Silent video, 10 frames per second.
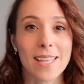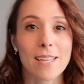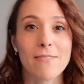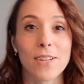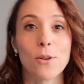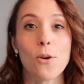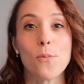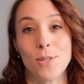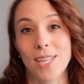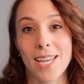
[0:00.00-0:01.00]
can find
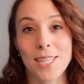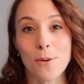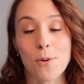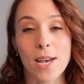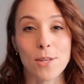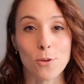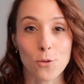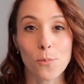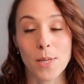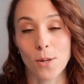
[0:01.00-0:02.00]
almost anywhere in the
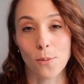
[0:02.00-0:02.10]
tropical